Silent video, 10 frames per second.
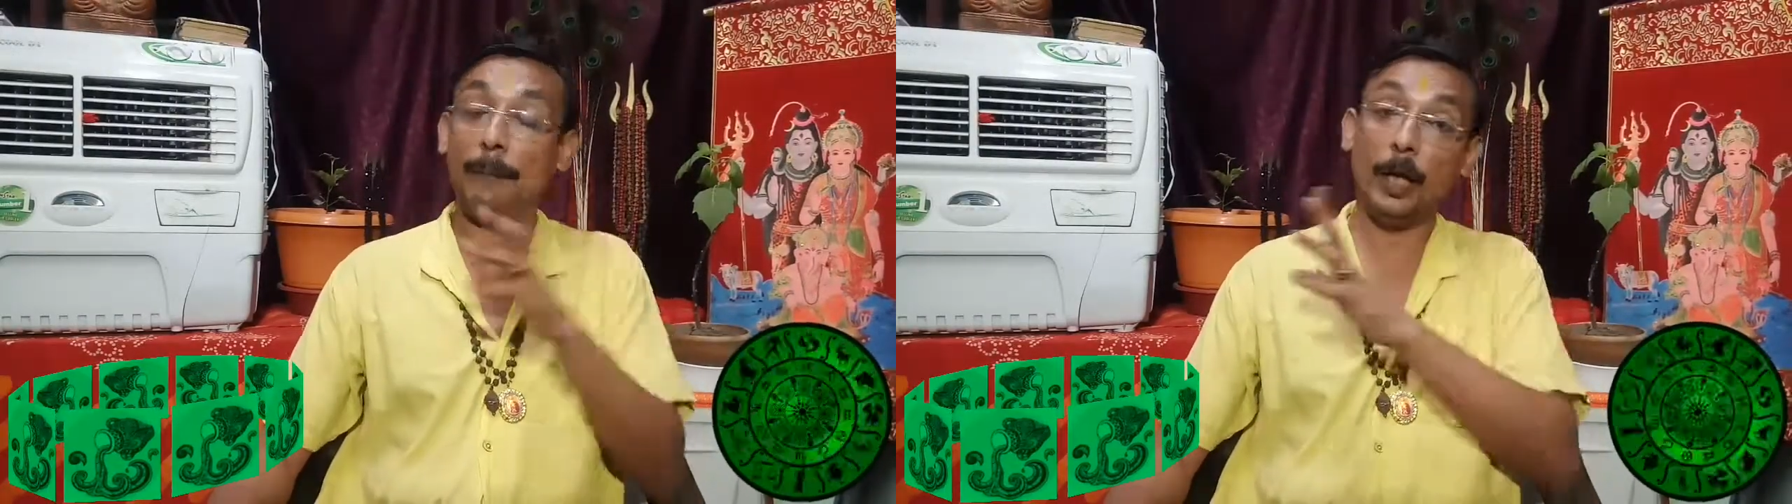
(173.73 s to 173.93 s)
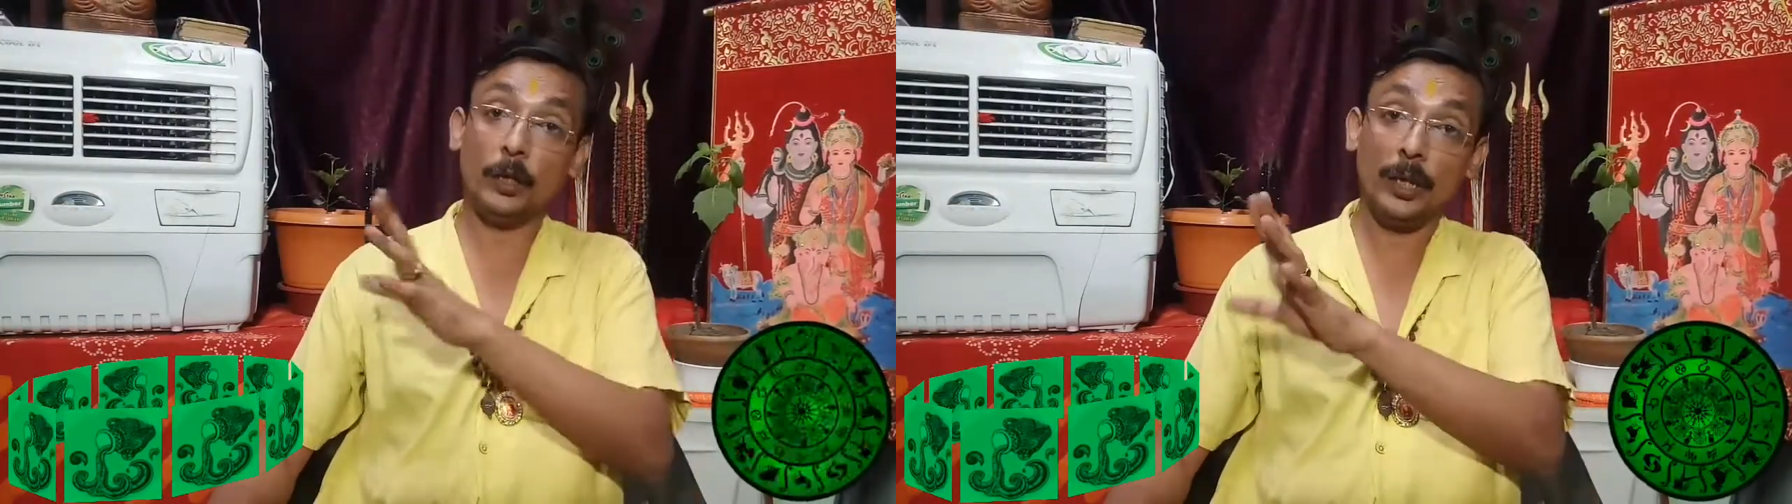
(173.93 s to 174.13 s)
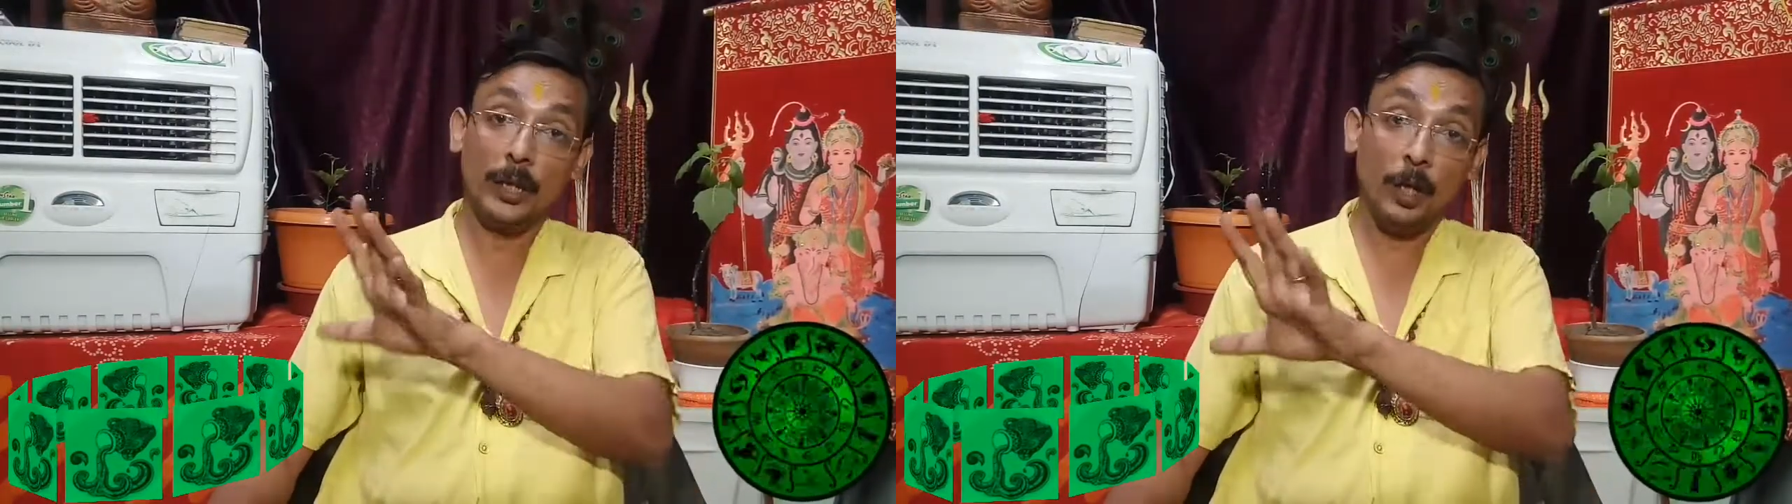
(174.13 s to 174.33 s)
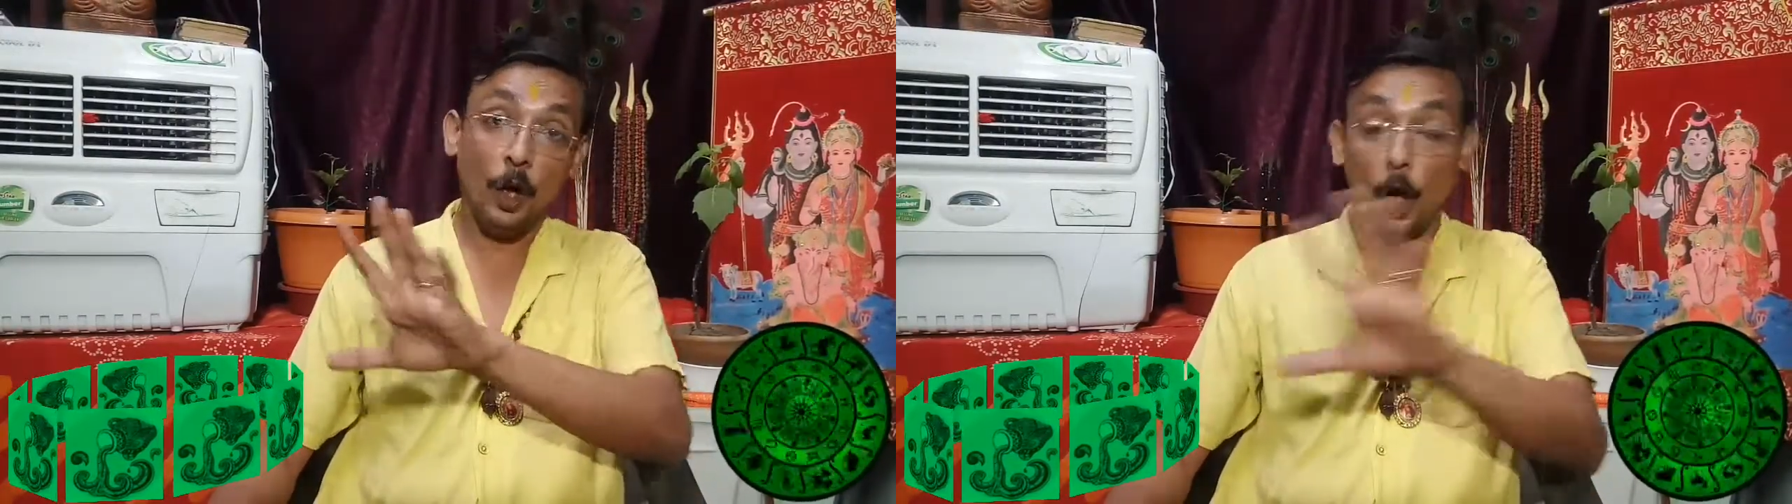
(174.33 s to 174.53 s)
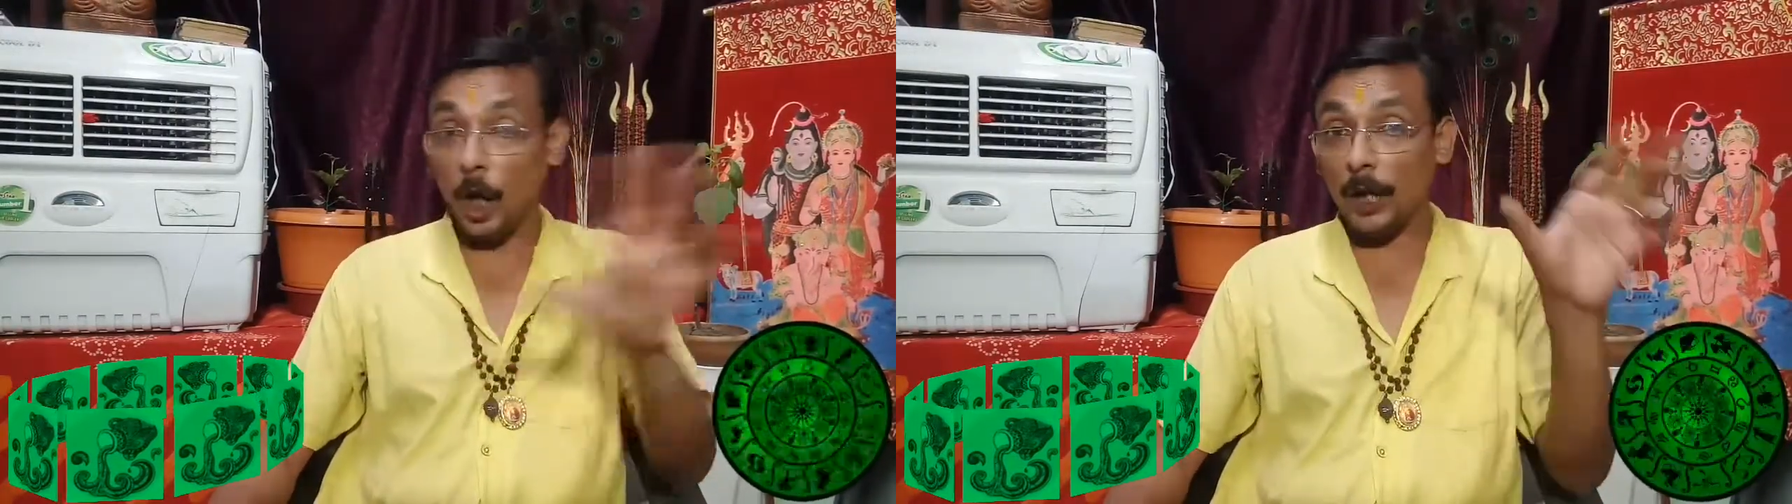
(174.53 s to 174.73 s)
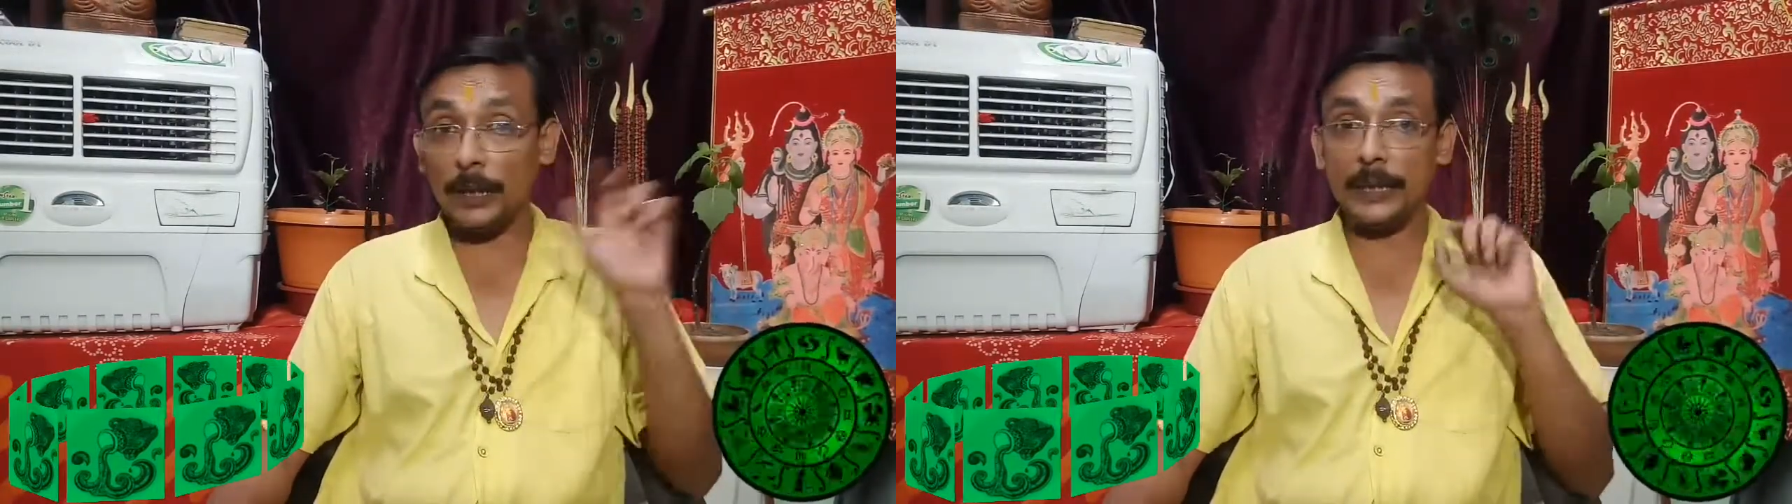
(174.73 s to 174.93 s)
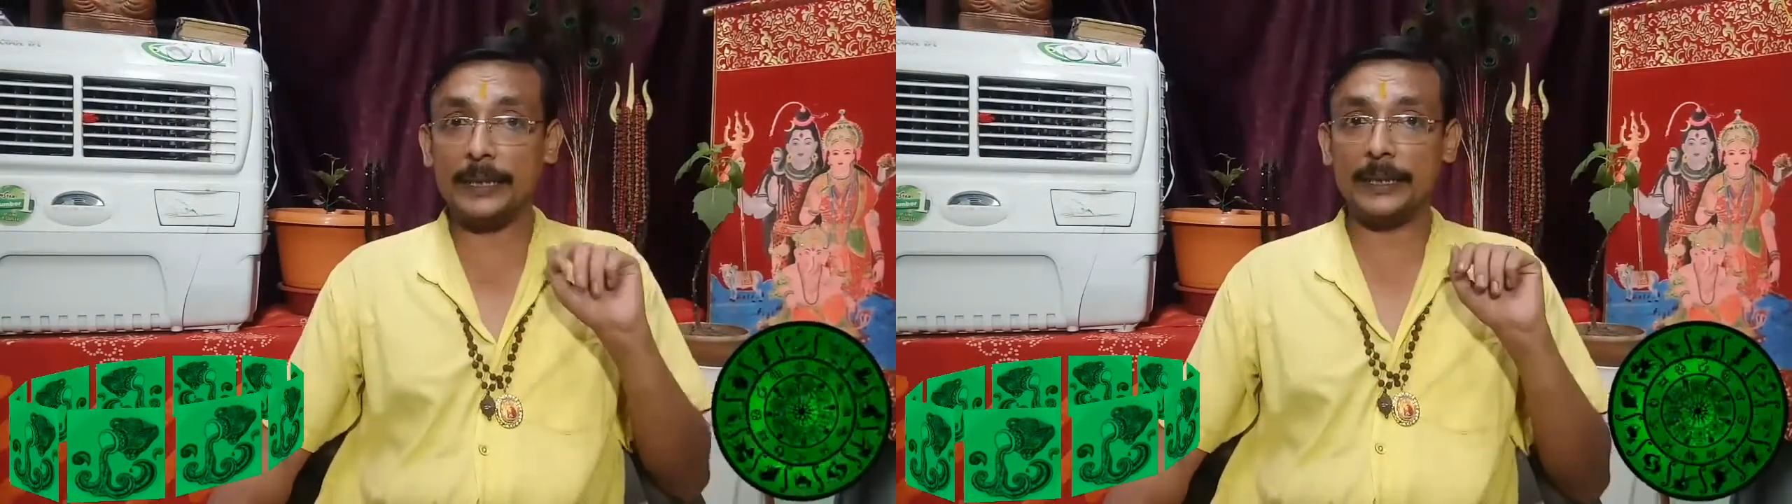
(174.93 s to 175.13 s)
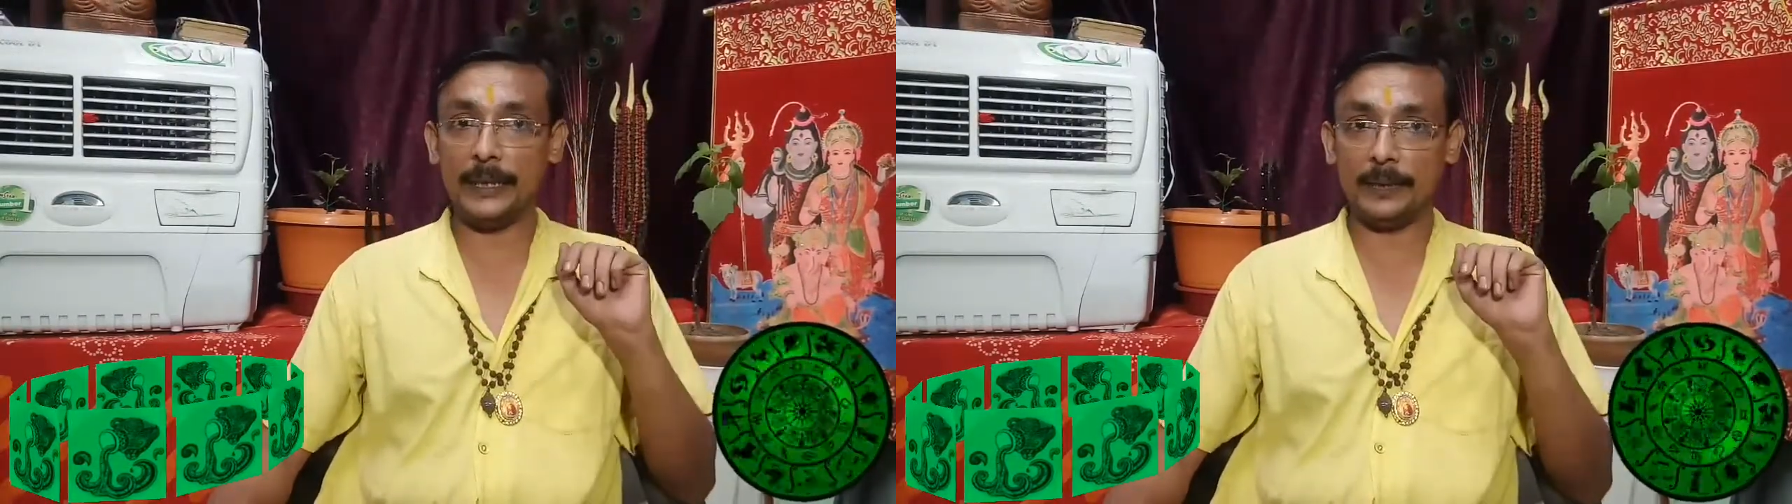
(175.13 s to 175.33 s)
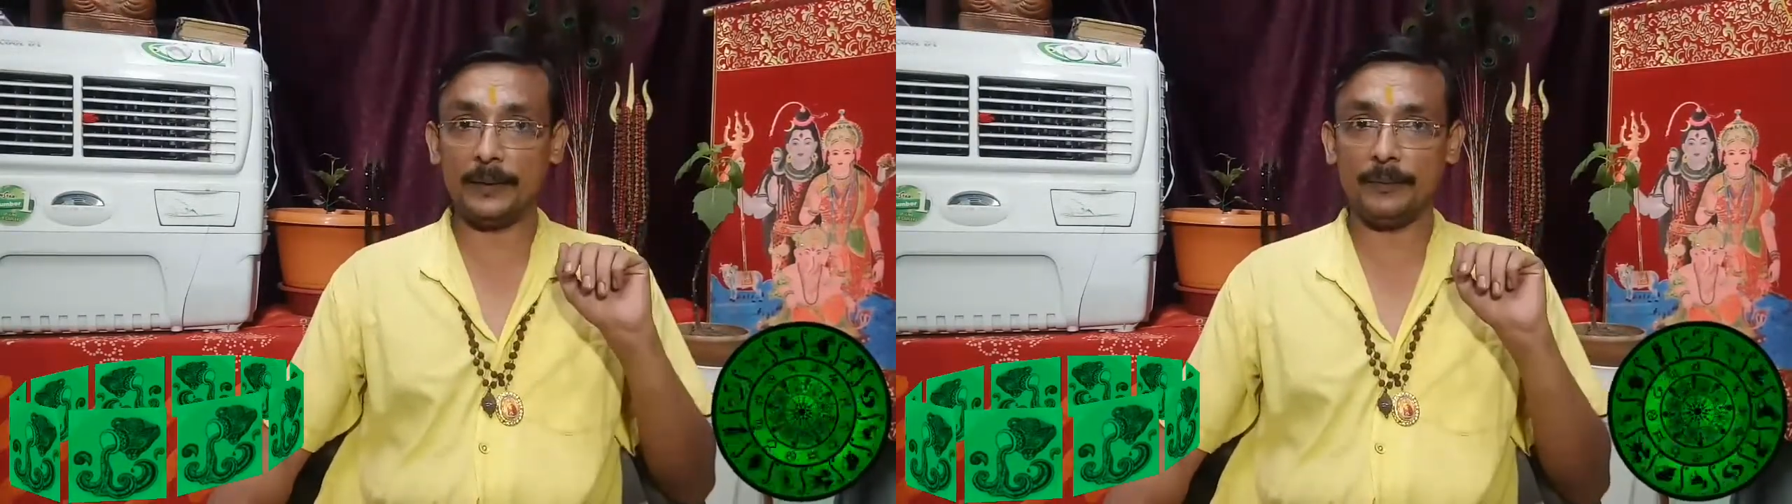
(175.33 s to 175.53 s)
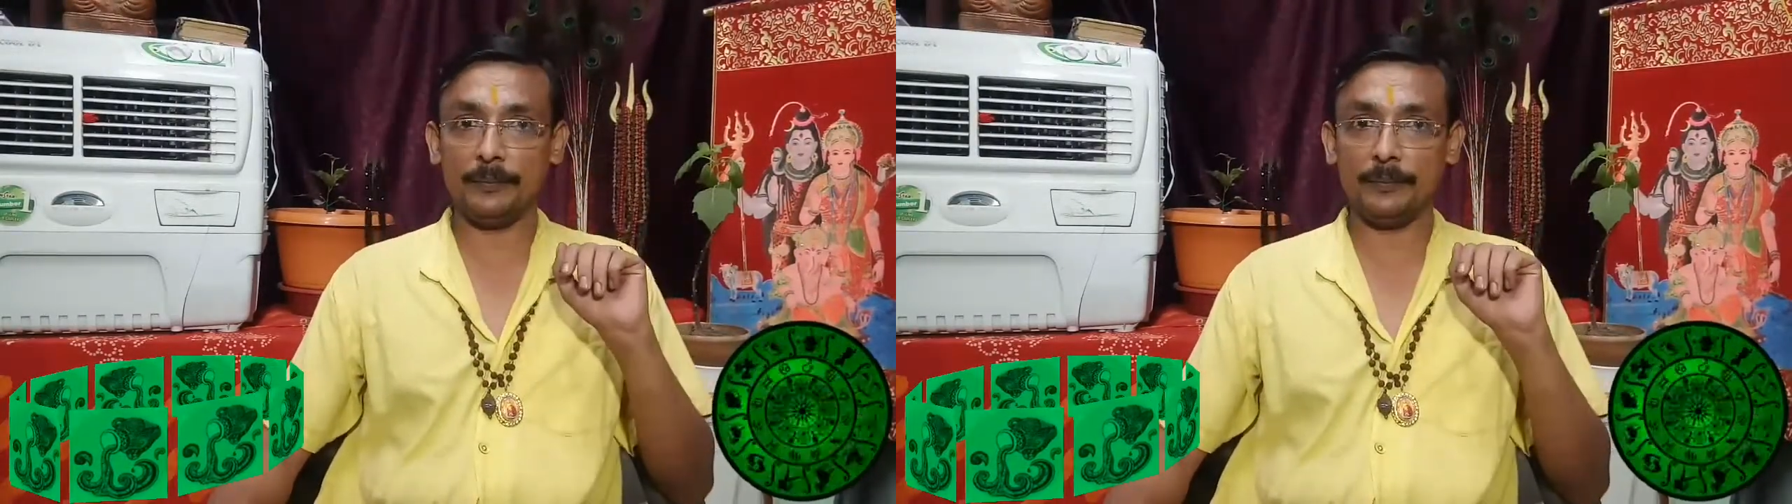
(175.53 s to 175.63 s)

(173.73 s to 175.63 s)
about all these things.